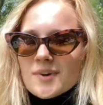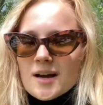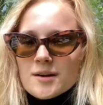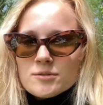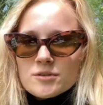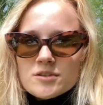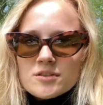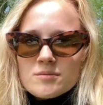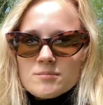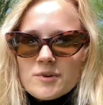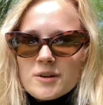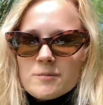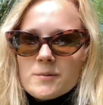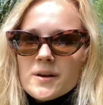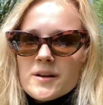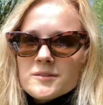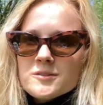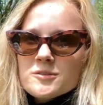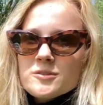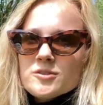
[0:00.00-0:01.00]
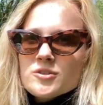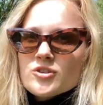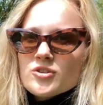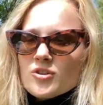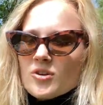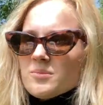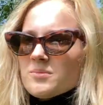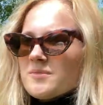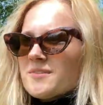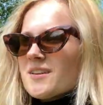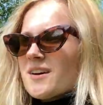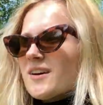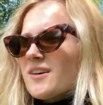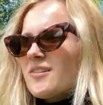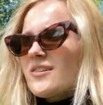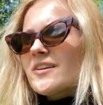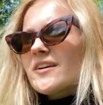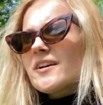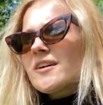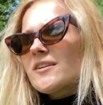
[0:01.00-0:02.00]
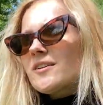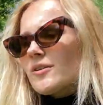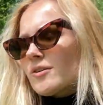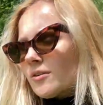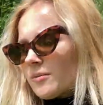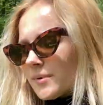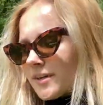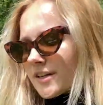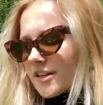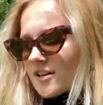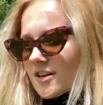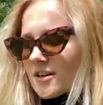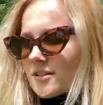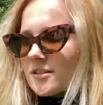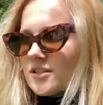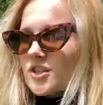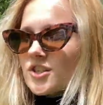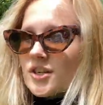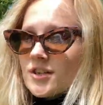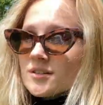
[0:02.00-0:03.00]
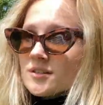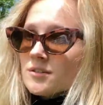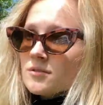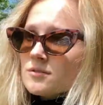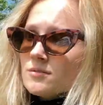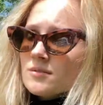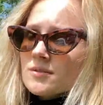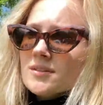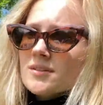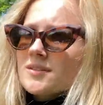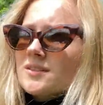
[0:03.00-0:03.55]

I was on my way to the shop now and oh my god, just look at